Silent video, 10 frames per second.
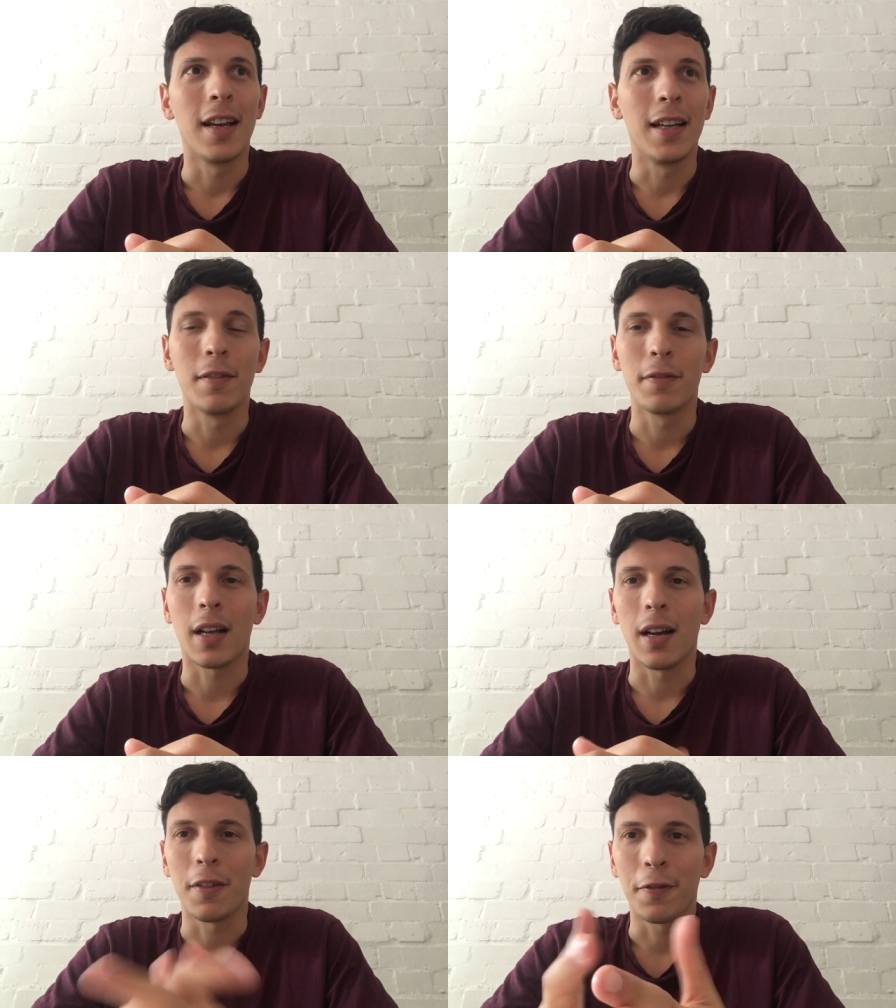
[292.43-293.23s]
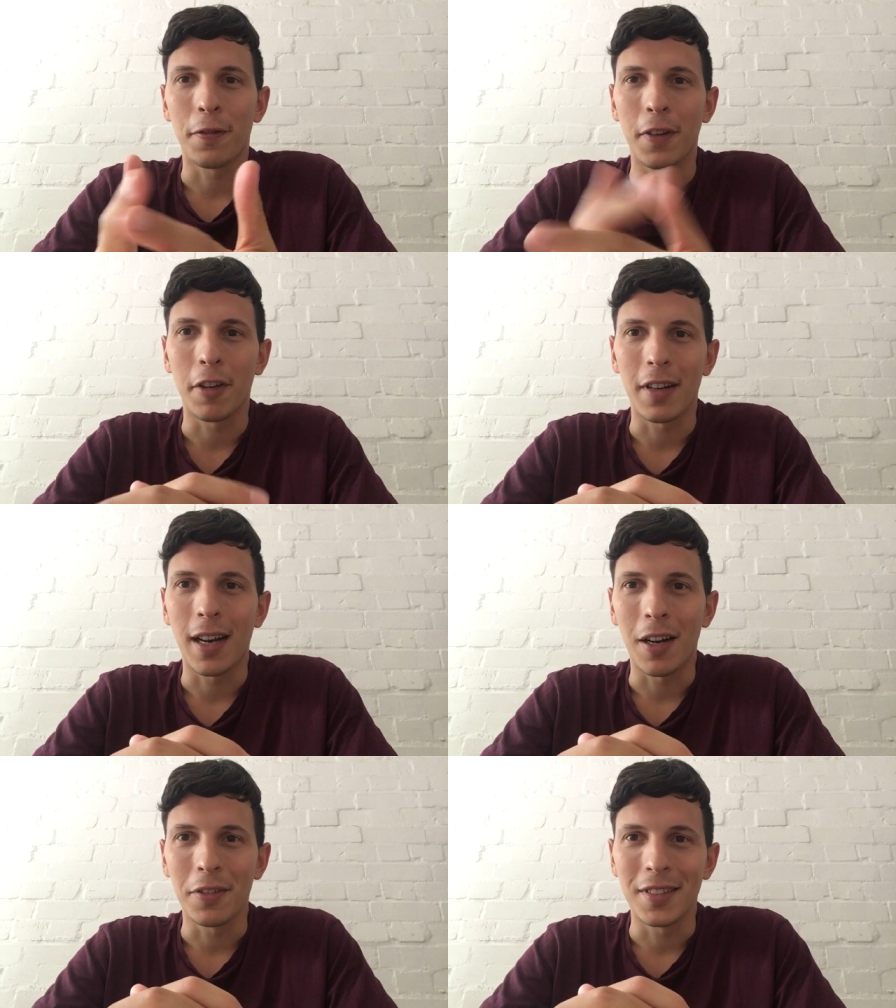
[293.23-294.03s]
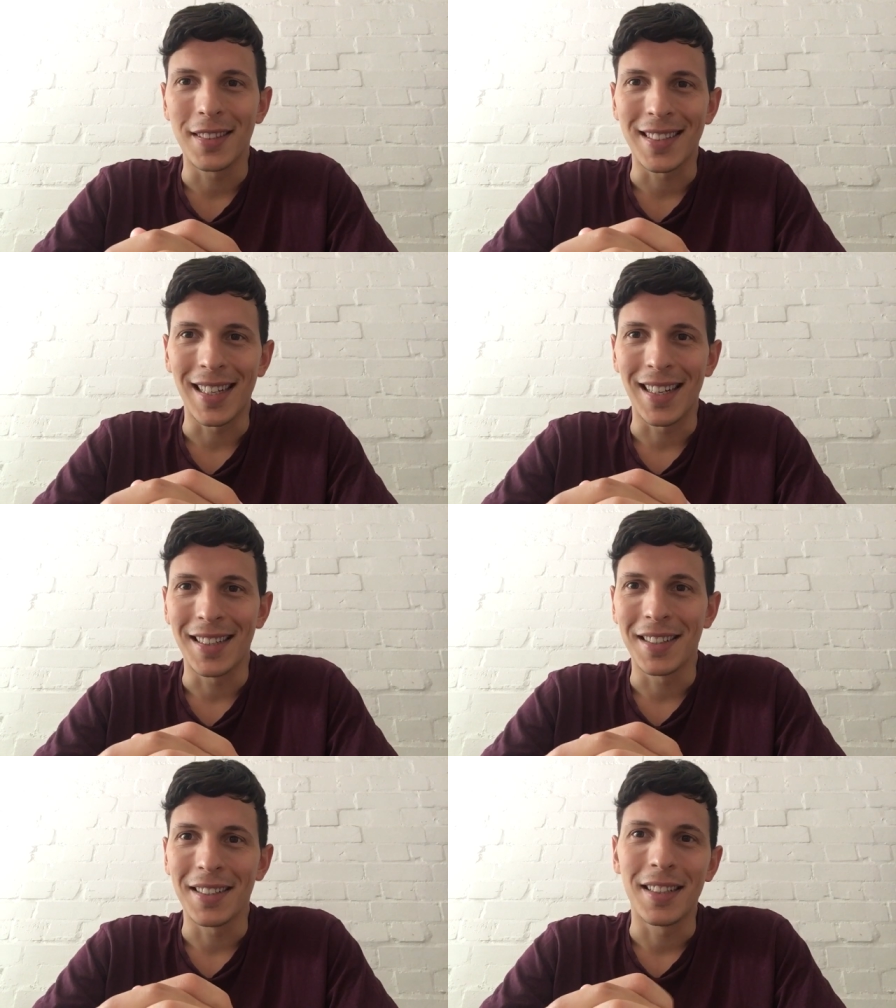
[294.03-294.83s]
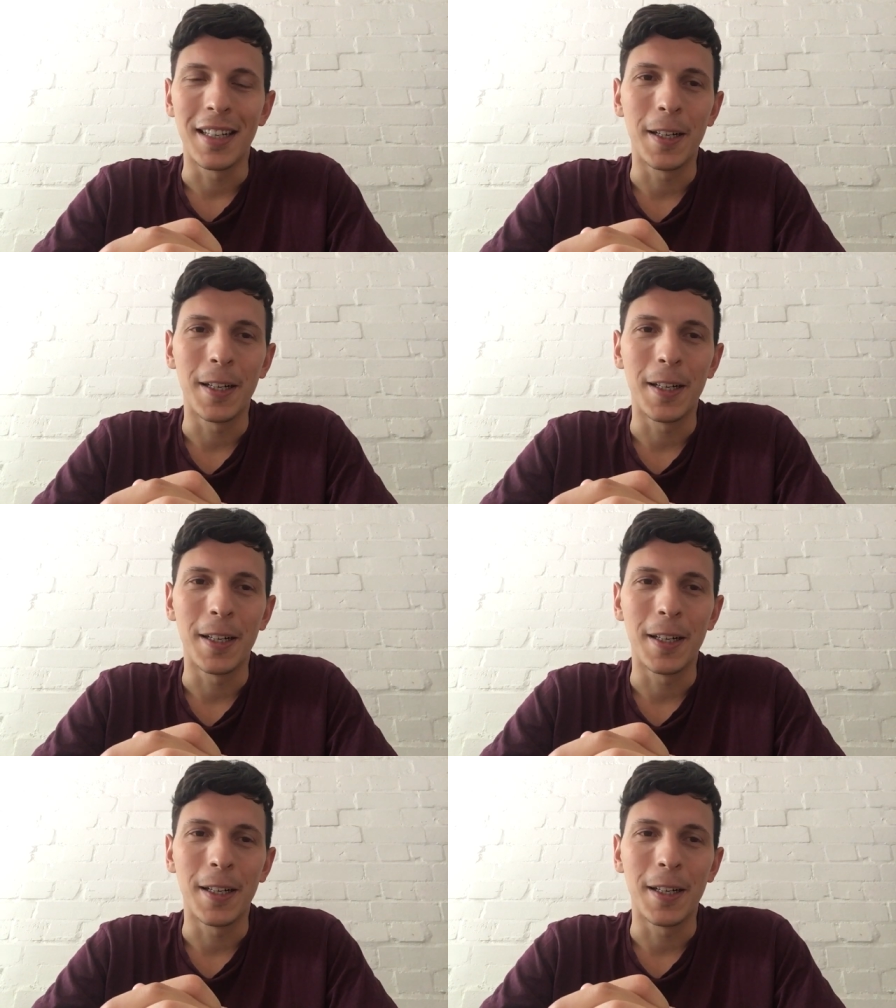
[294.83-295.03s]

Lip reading: and kind of figure it out style,